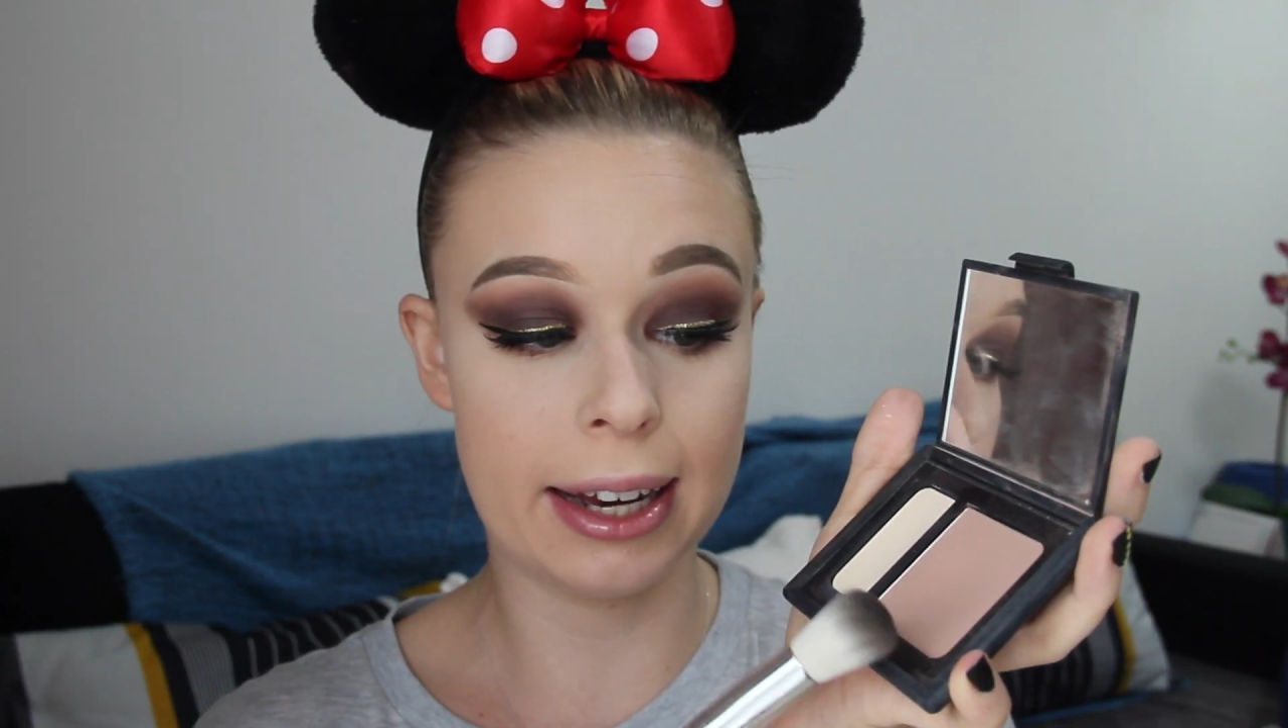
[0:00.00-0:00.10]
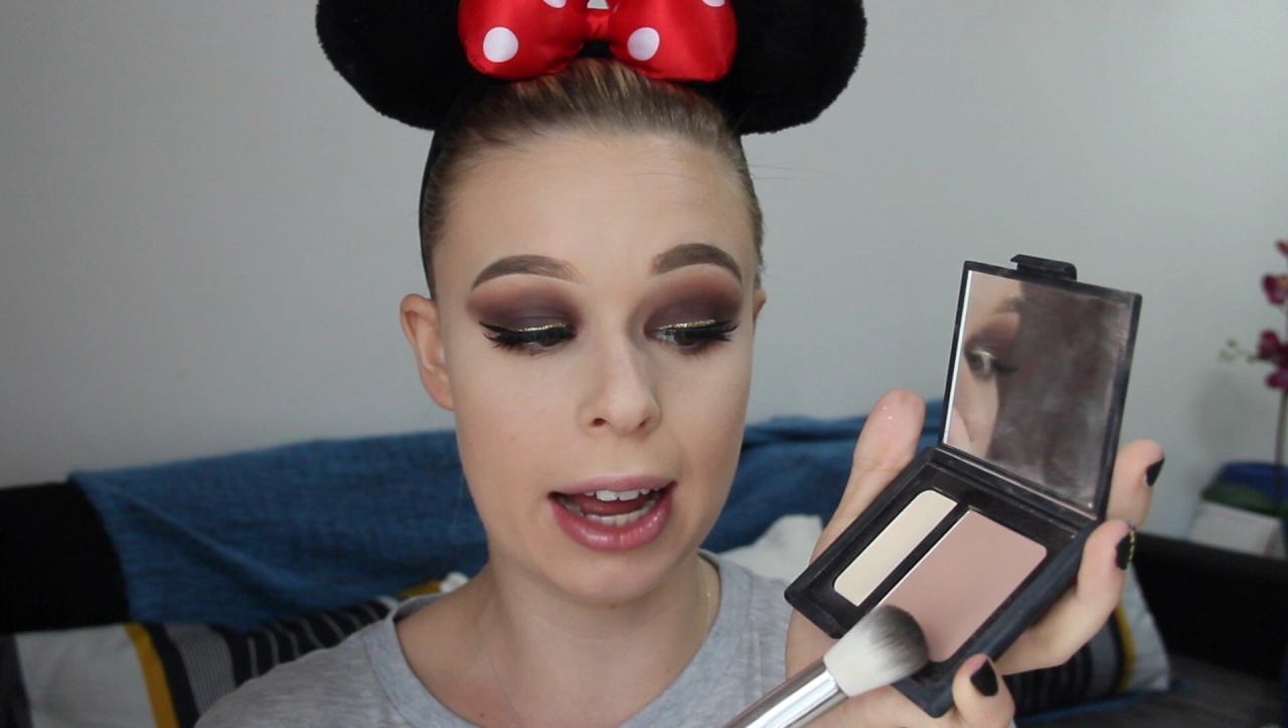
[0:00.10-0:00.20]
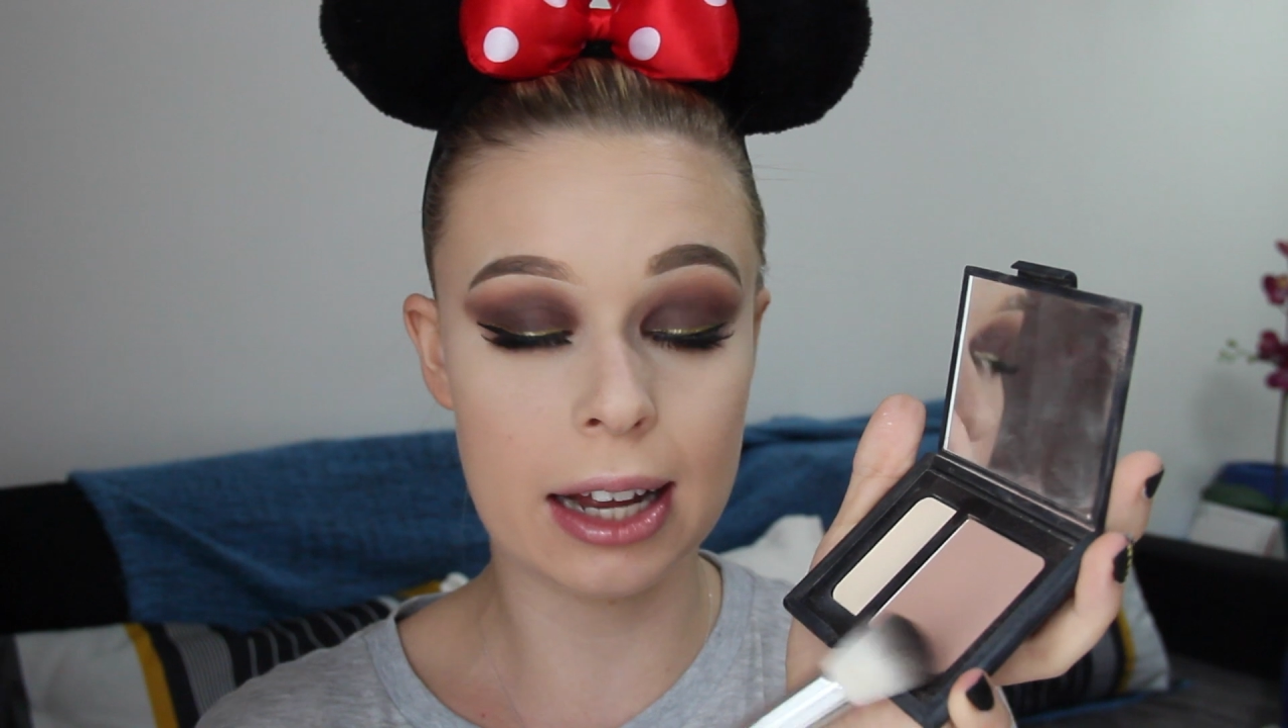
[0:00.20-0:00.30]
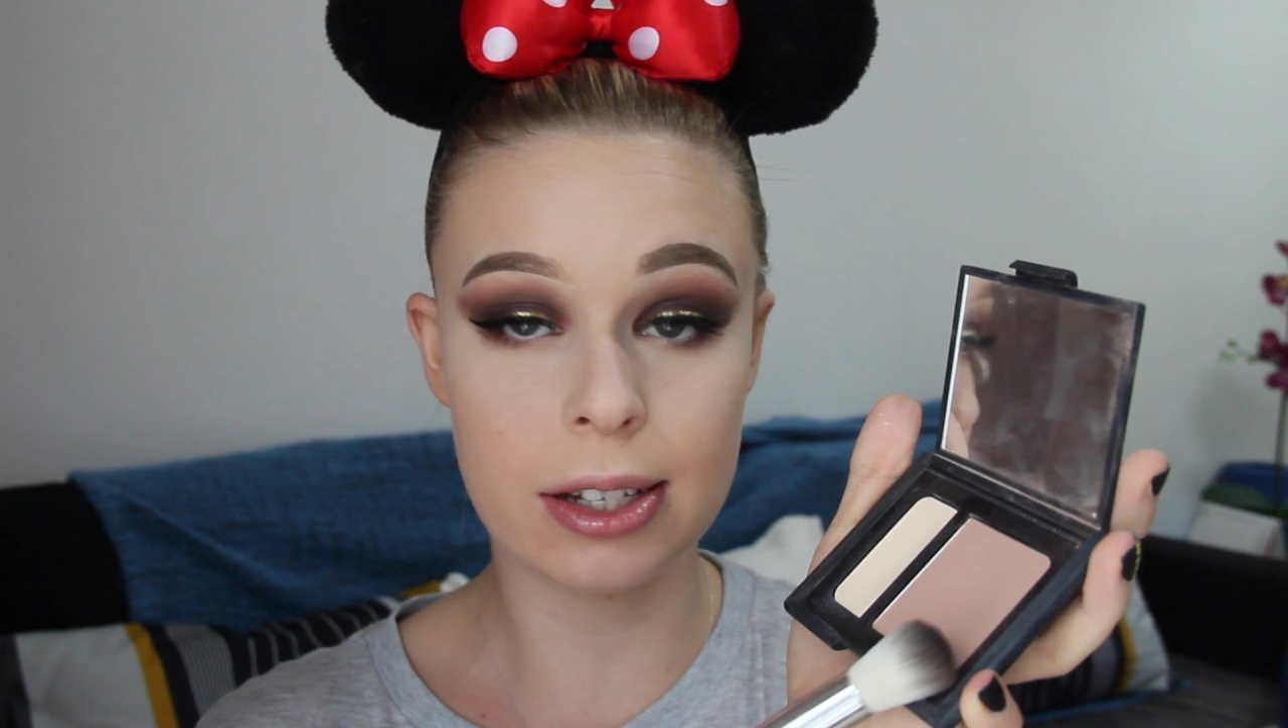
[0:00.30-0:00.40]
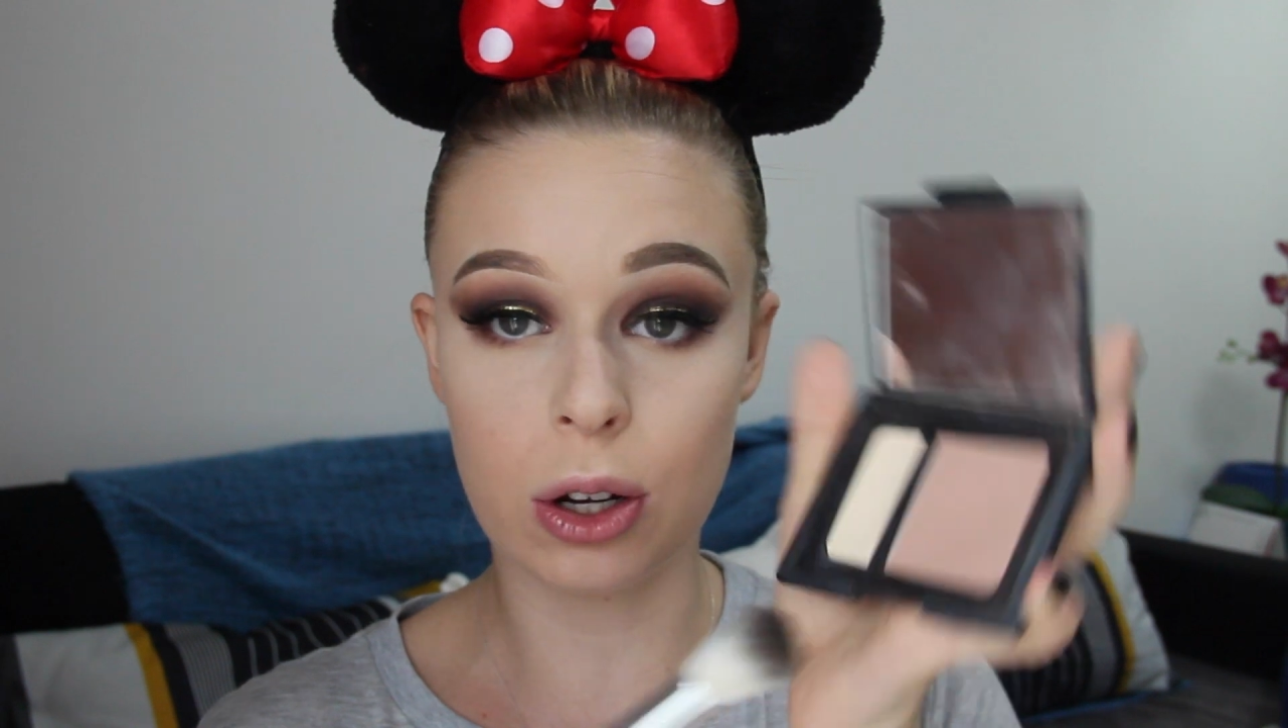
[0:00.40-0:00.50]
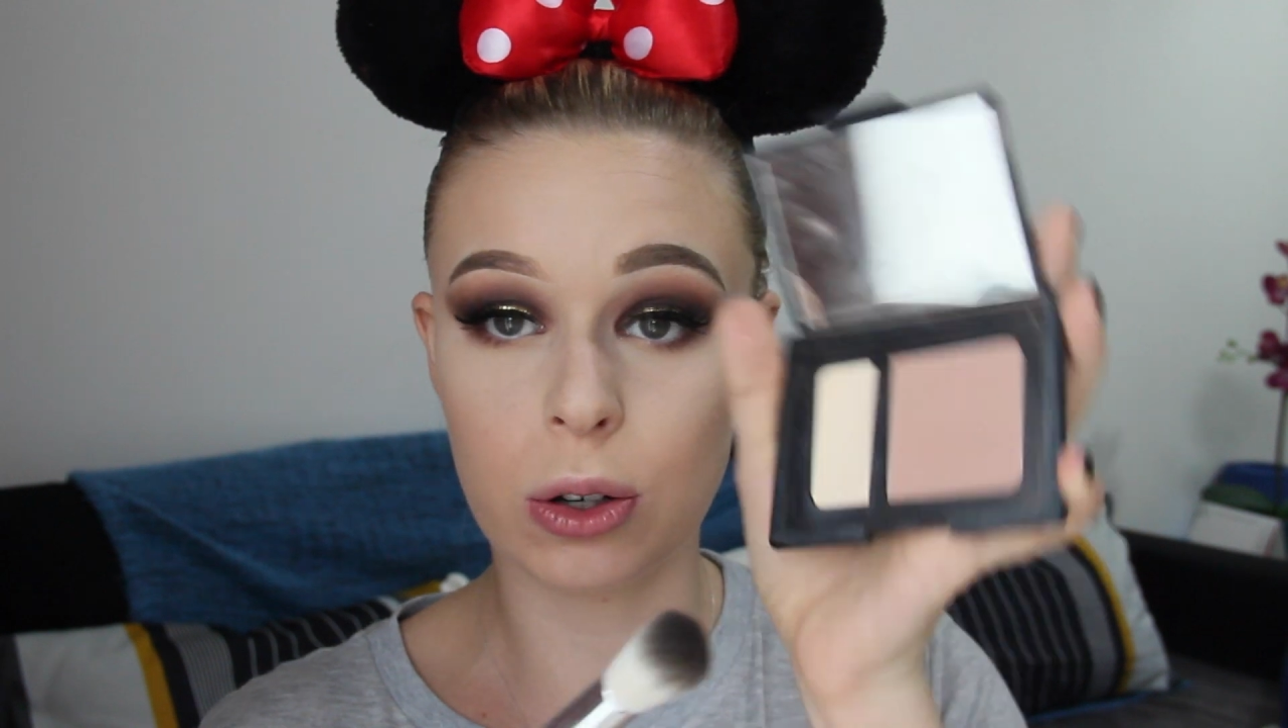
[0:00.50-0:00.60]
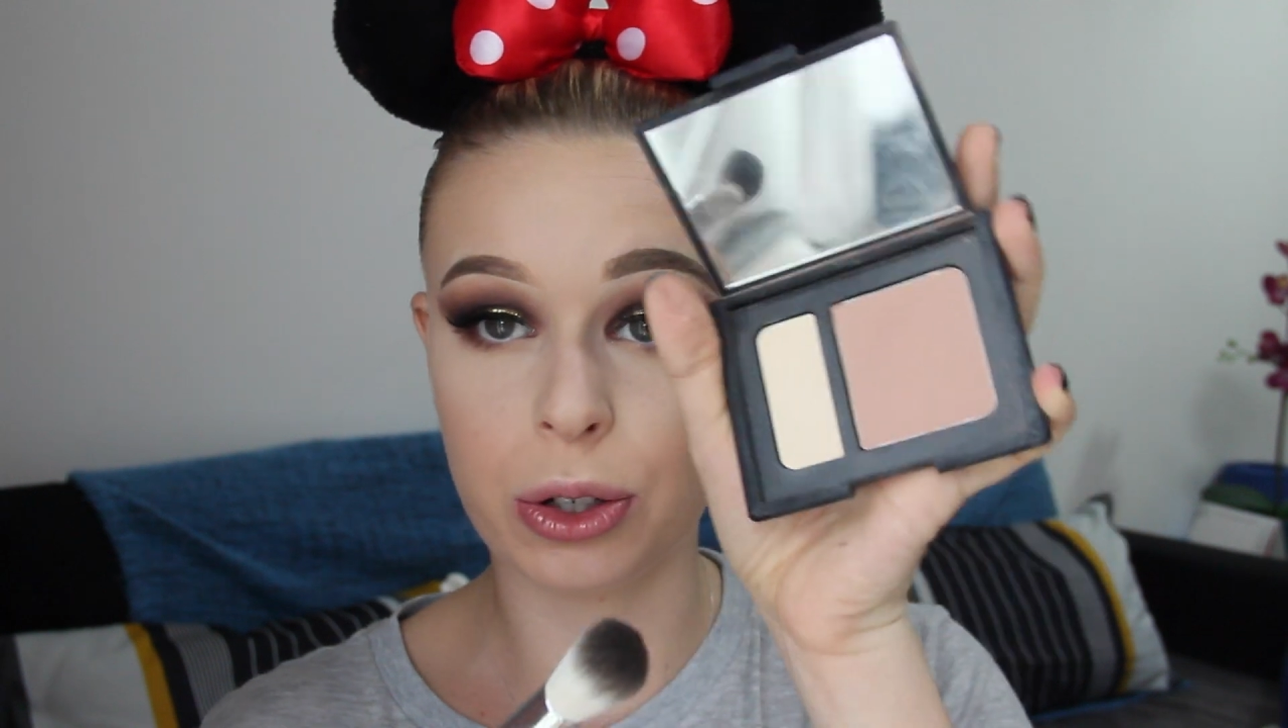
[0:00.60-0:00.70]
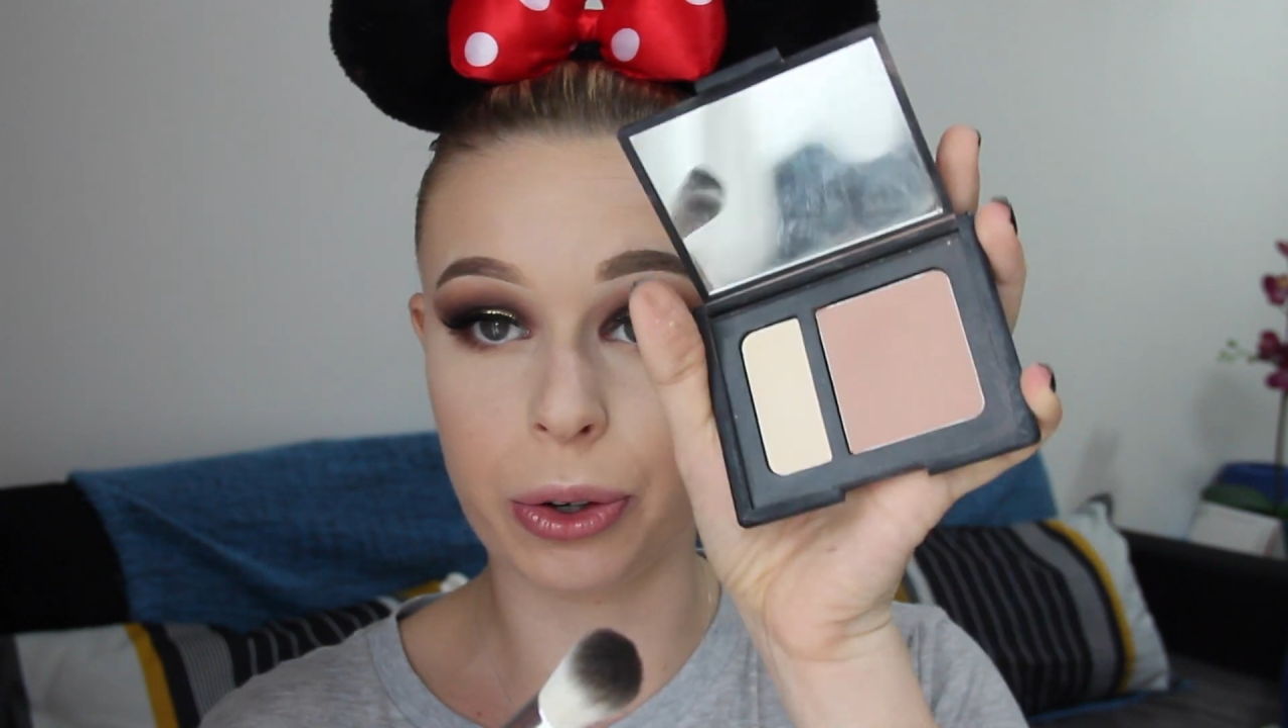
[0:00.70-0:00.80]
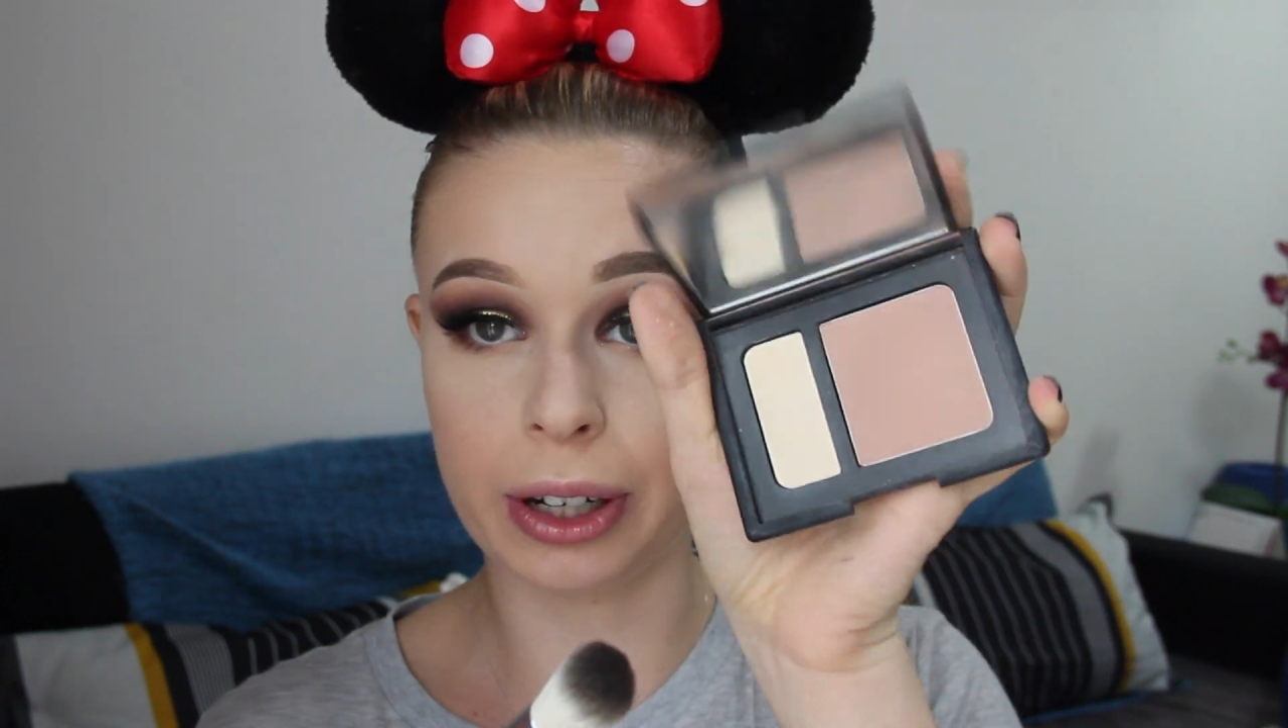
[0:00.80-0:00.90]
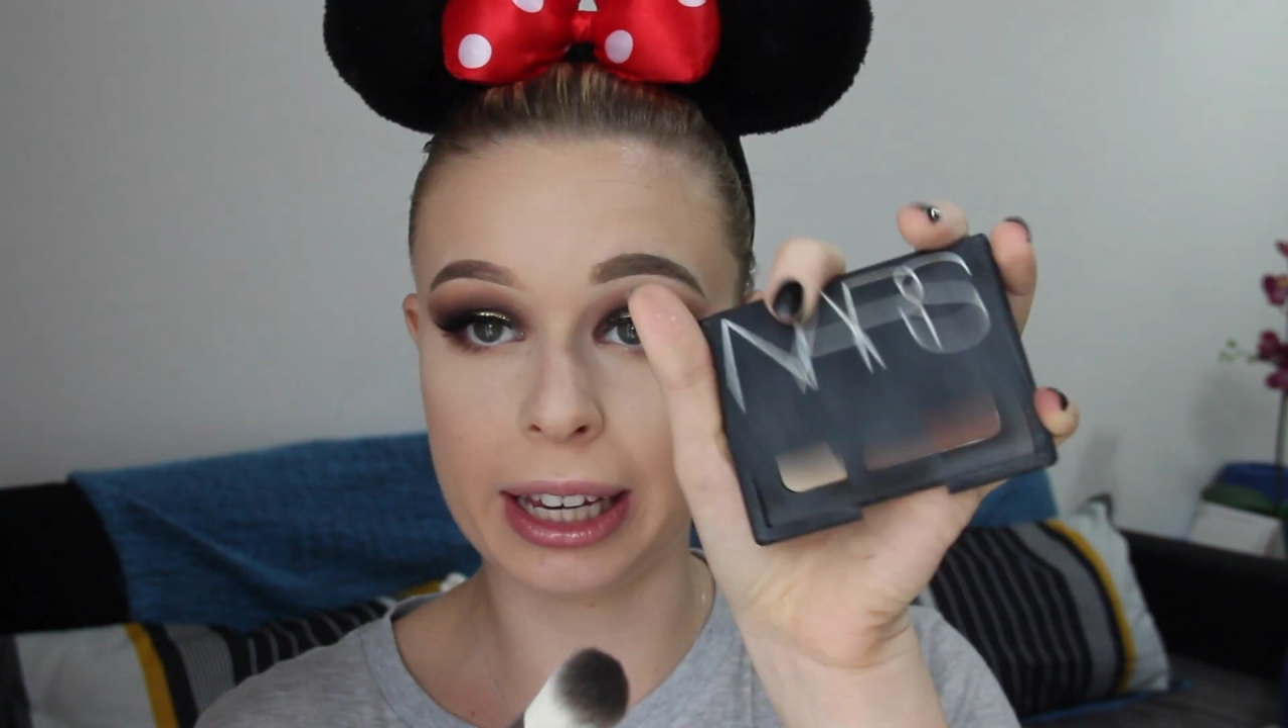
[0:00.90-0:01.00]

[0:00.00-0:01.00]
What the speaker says: Nars contour